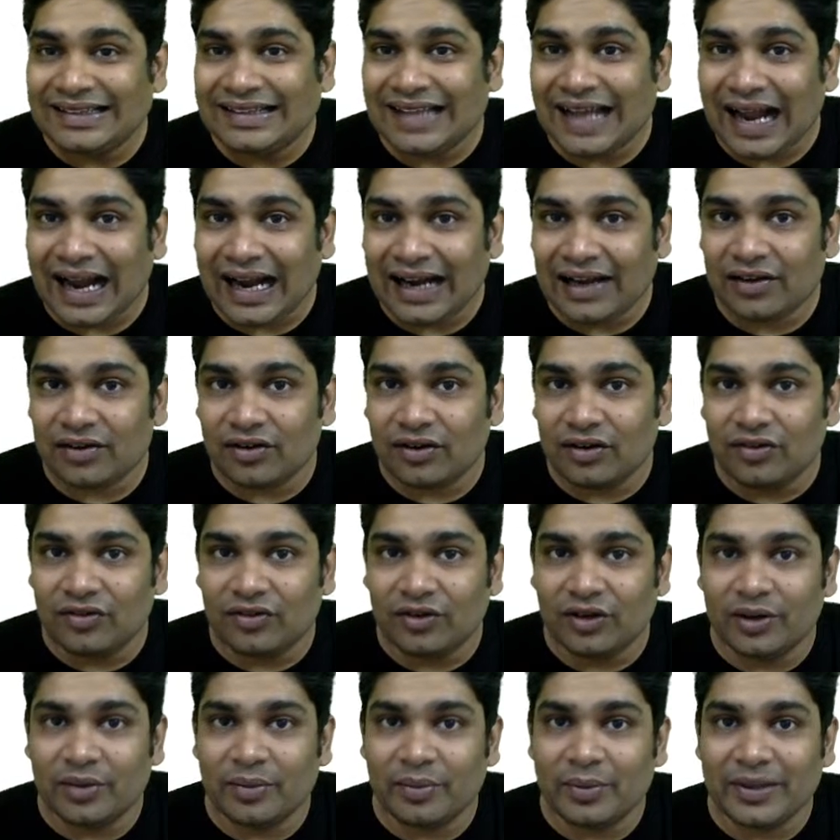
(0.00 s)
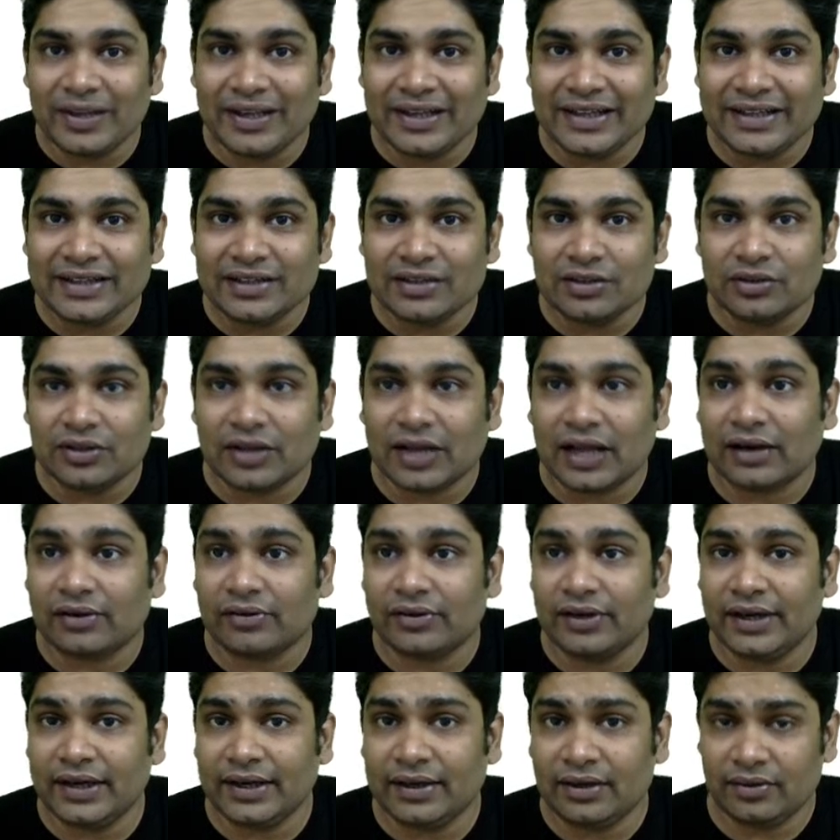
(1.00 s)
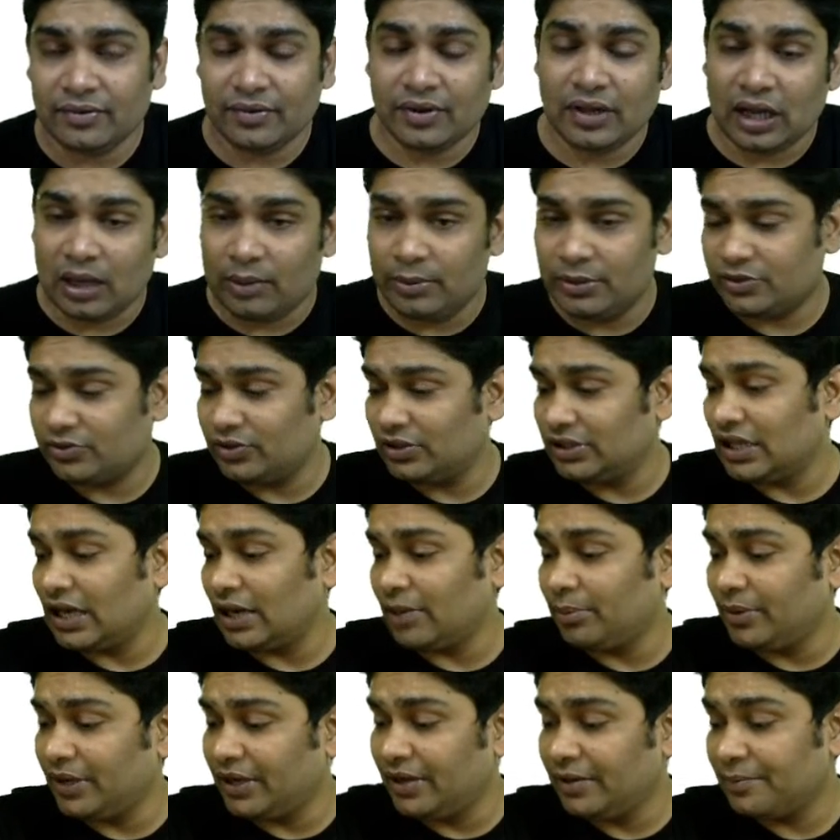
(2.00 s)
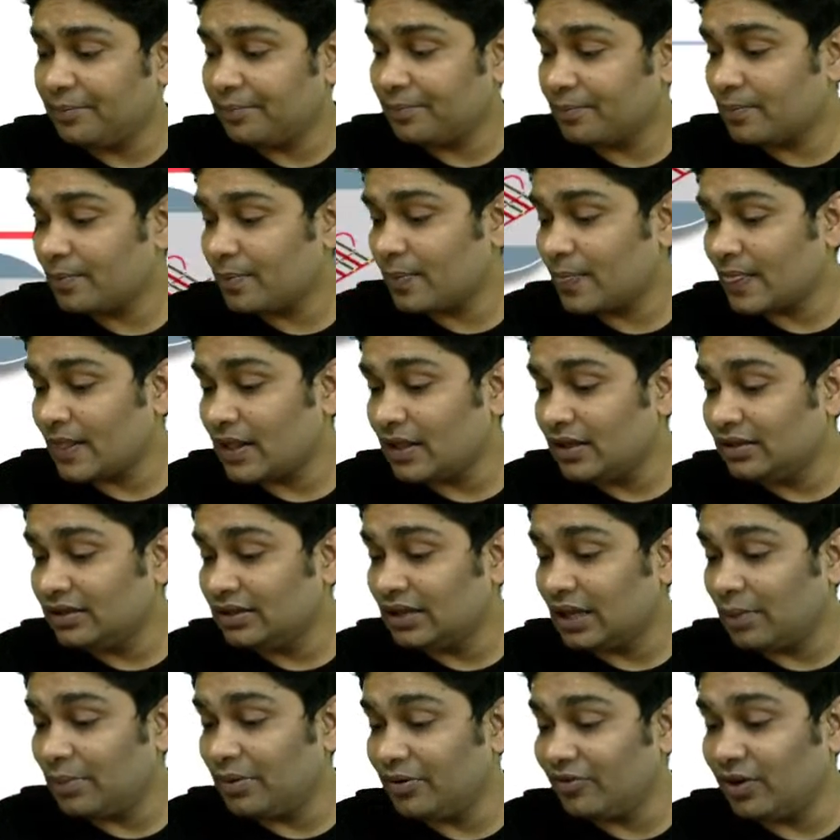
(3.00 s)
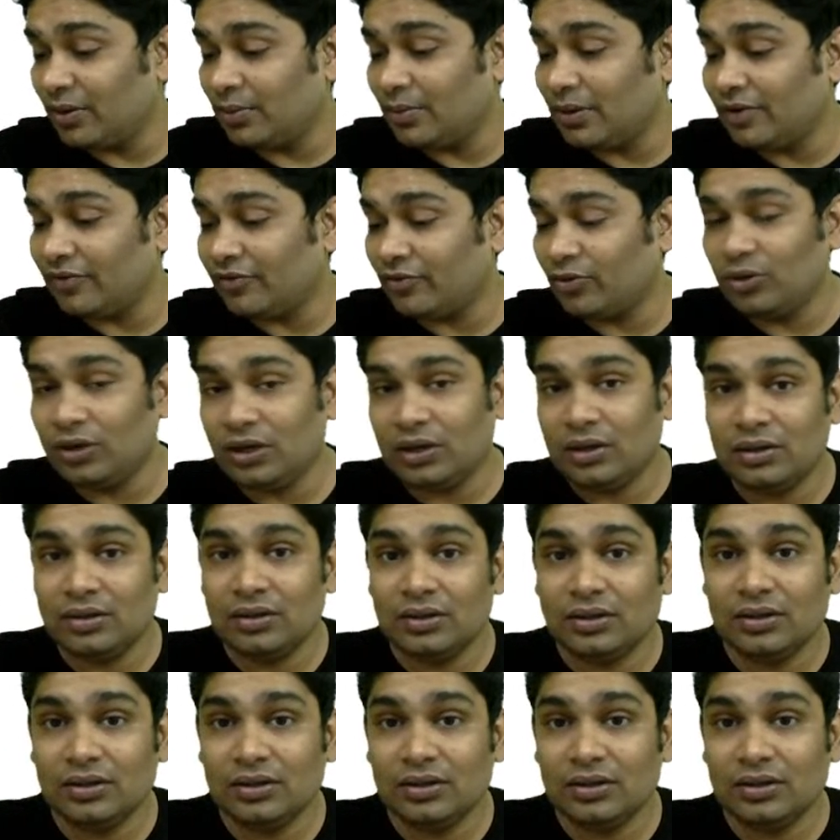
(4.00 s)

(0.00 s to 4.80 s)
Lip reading: that would be easy to calculate. How much will that be? That'll be 1 by 4.